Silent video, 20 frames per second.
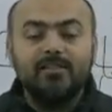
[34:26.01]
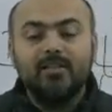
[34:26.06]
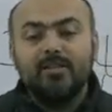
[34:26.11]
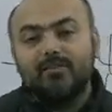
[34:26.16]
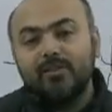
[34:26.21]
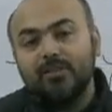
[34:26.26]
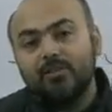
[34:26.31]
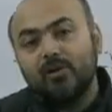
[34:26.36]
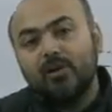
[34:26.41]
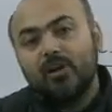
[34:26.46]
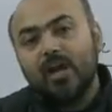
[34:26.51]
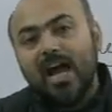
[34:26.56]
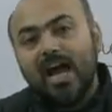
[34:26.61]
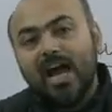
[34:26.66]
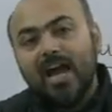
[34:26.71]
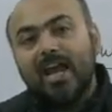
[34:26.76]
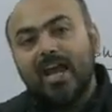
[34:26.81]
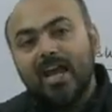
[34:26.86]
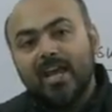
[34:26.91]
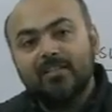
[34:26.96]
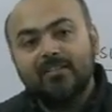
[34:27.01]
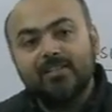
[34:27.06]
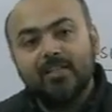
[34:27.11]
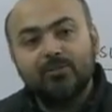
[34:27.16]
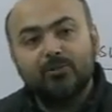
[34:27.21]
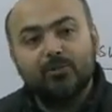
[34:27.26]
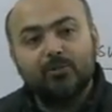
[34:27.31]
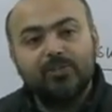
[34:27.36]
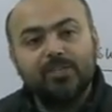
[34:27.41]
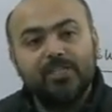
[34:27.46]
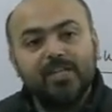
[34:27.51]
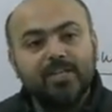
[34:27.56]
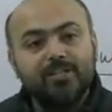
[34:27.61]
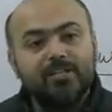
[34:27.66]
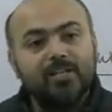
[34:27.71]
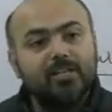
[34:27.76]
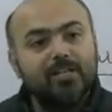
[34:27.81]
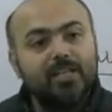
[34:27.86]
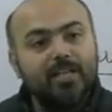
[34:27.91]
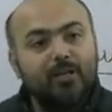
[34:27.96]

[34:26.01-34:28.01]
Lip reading: service or IAS association,